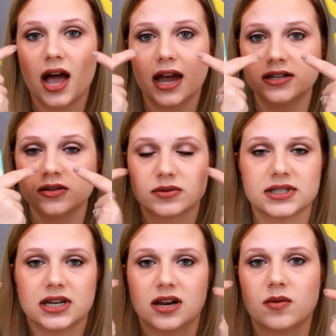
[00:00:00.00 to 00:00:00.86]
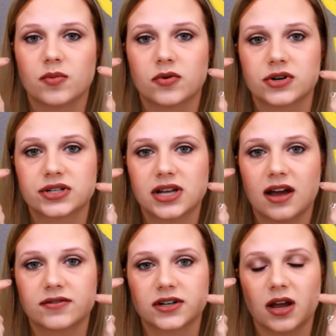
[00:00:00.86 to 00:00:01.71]
I don't see any pores
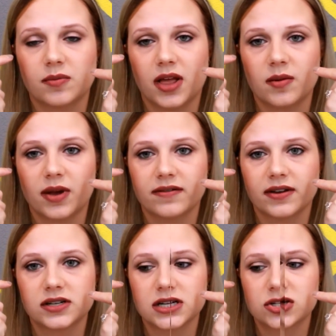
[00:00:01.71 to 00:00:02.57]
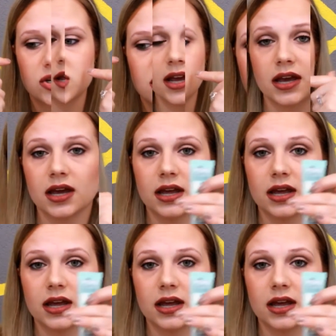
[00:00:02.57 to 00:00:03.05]
after I apply my foundation.